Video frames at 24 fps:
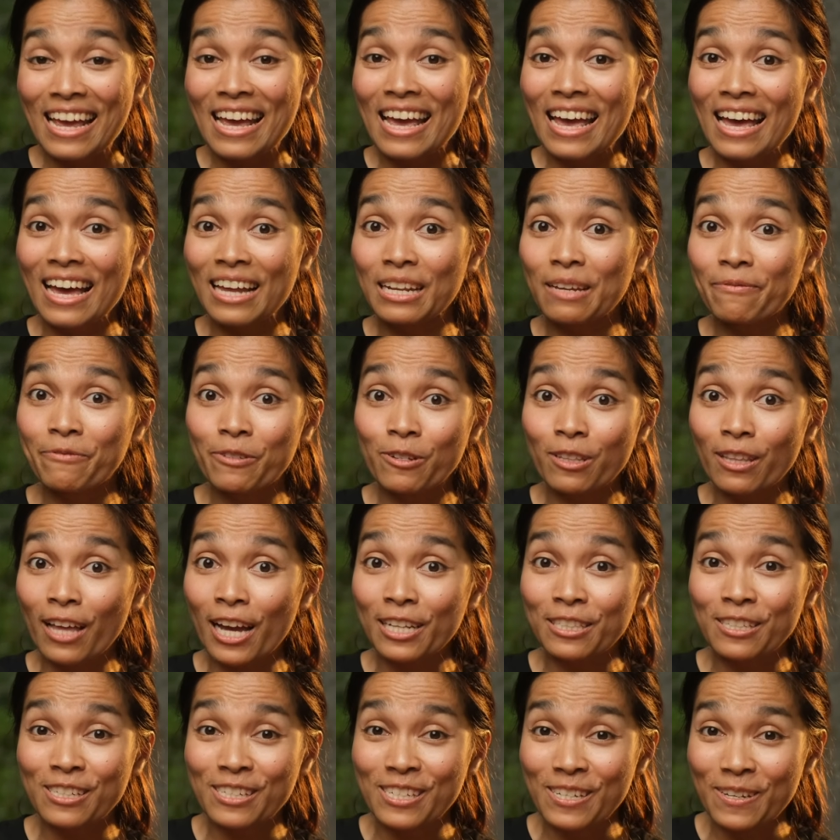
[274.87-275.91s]
And if you like
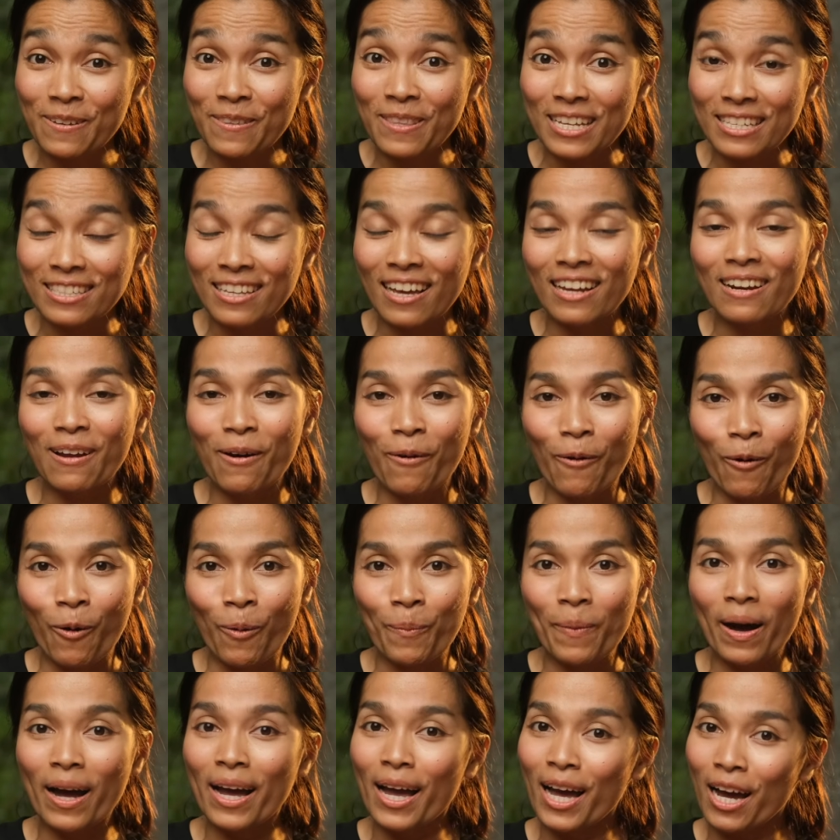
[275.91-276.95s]
to do this at home,
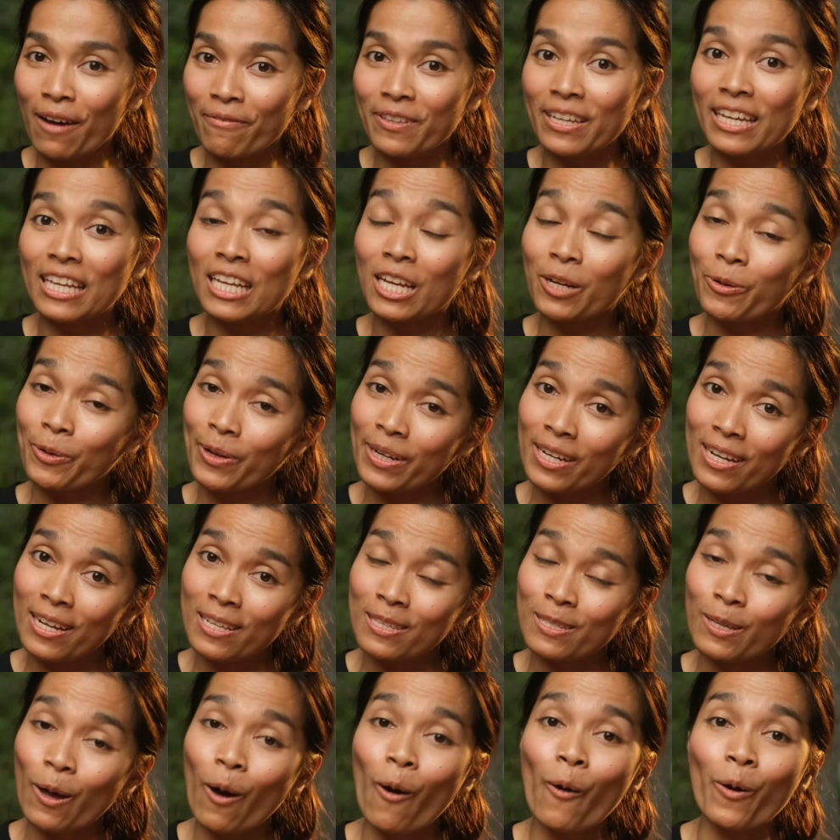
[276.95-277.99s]
I have the
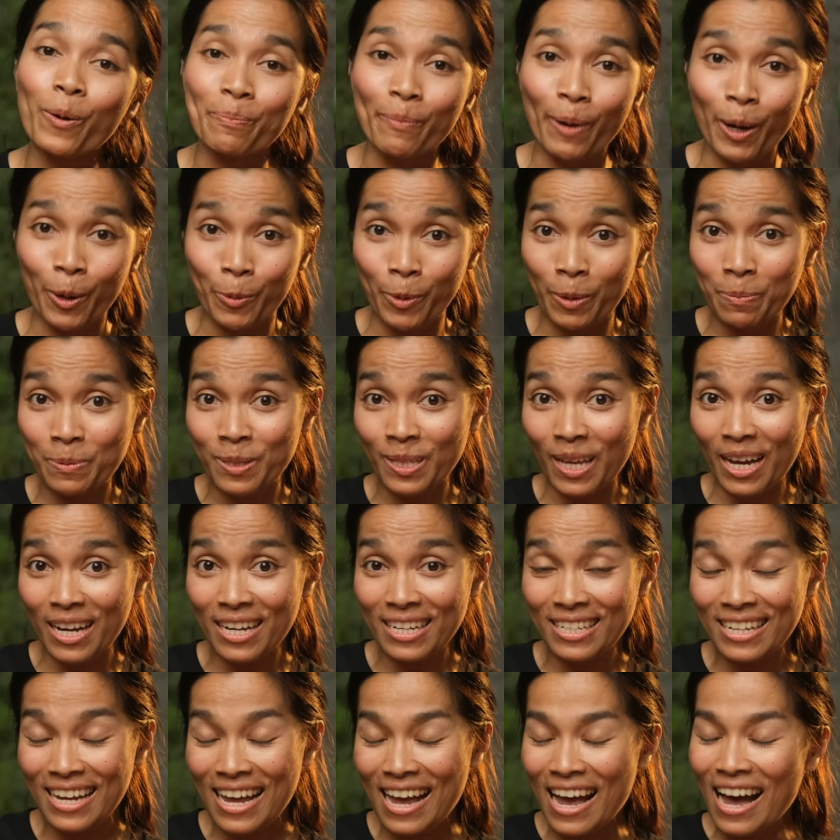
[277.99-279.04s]
ingredients on my
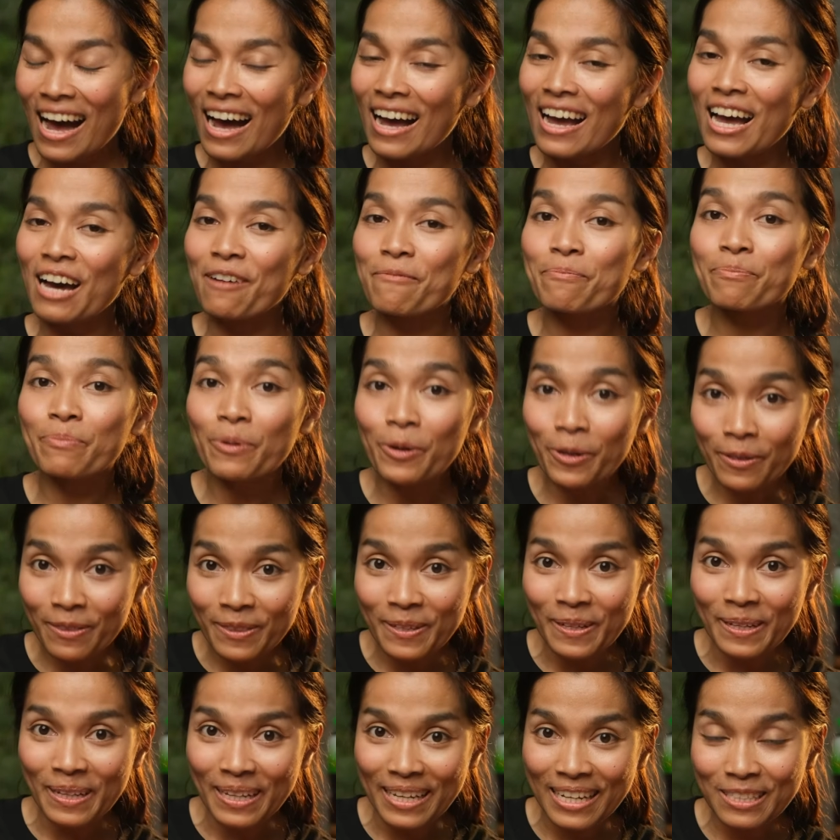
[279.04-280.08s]
website. I have put
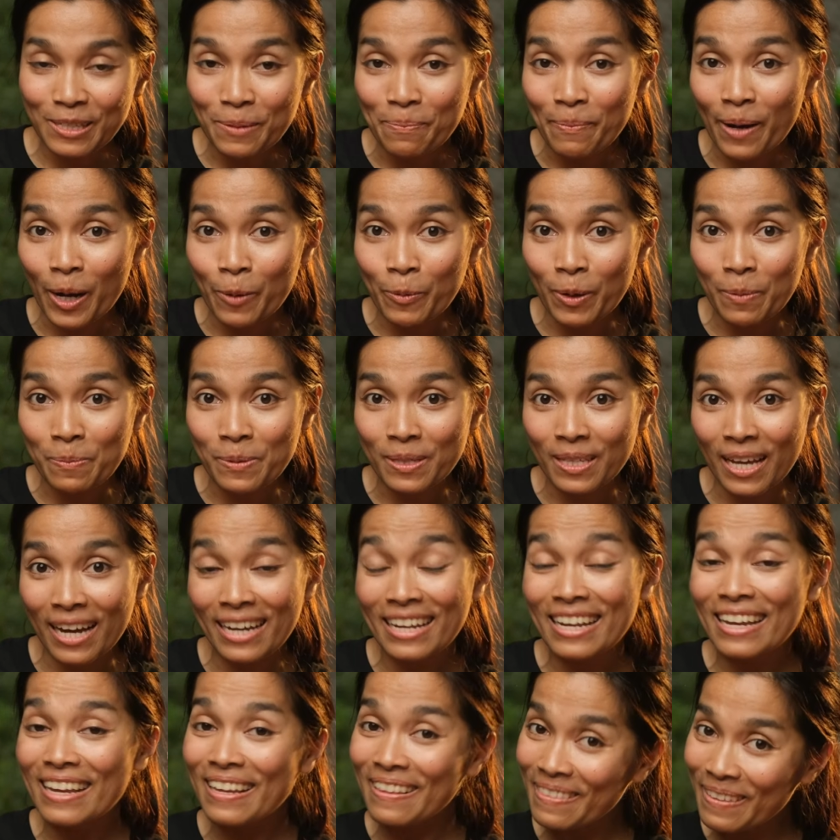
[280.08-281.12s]
the link to my website
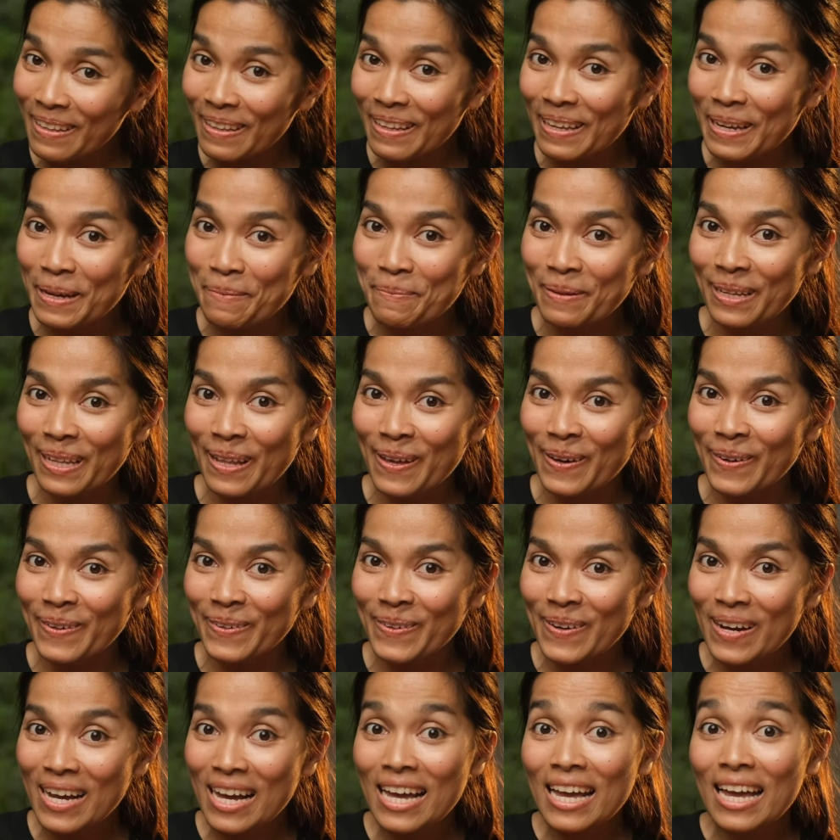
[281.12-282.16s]
in the link below.